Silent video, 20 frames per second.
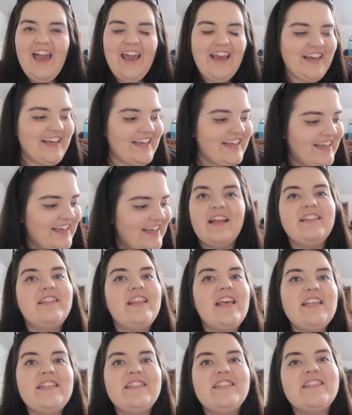Hi!
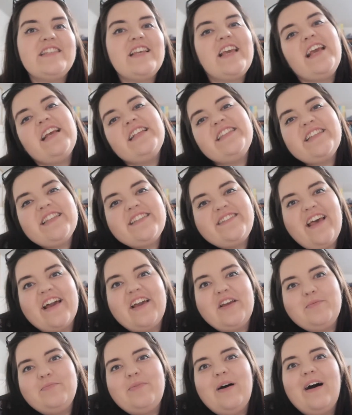This is the
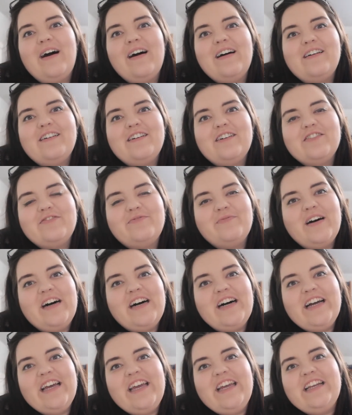second part of
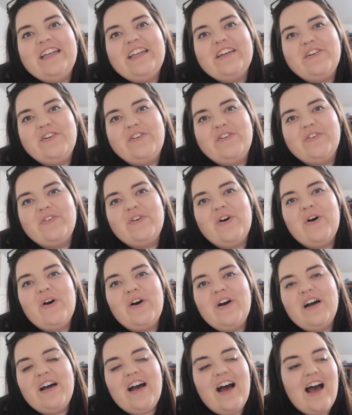my little
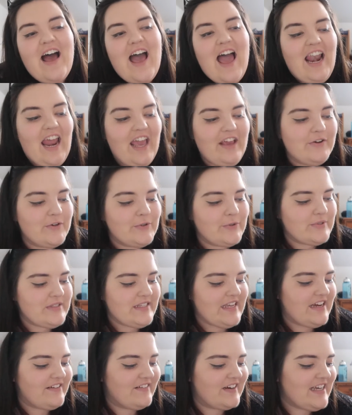LA haul
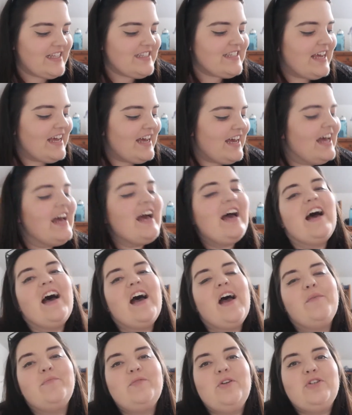series.
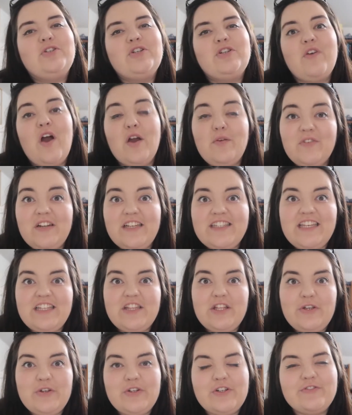You should have hopefully seen
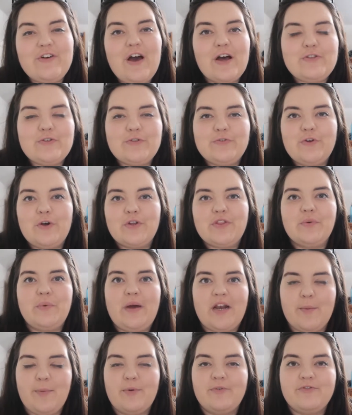the Universal vlog that
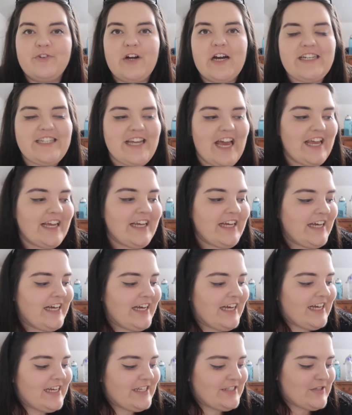went up on Friday.
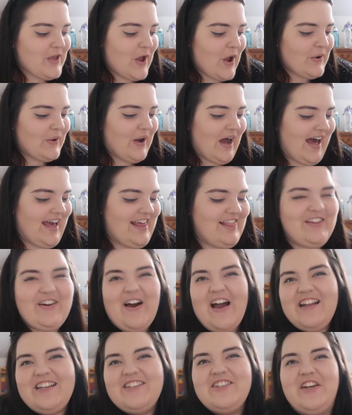So I thought
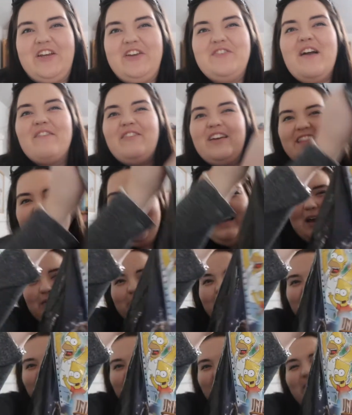I'd show you everything I
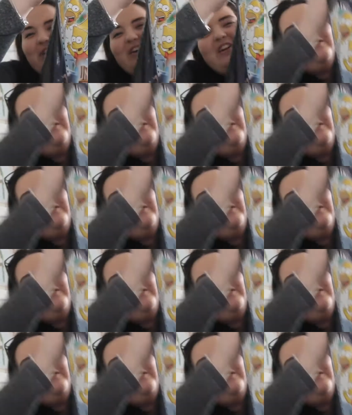bought from